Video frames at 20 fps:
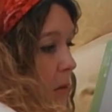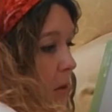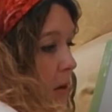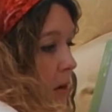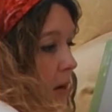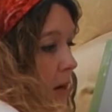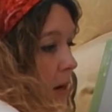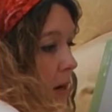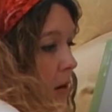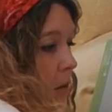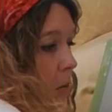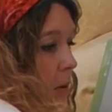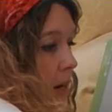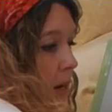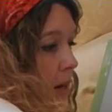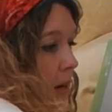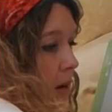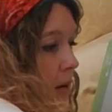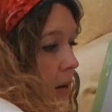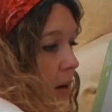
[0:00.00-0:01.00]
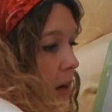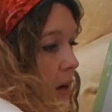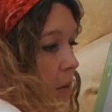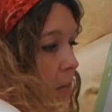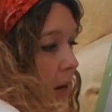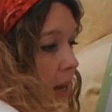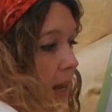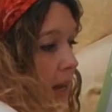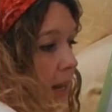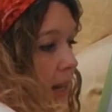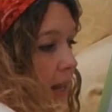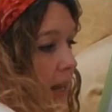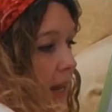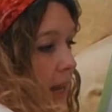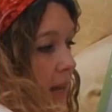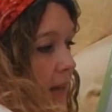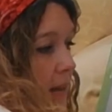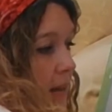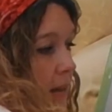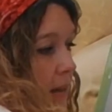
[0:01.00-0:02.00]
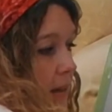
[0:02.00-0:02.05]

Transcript: put a little wing going up like that.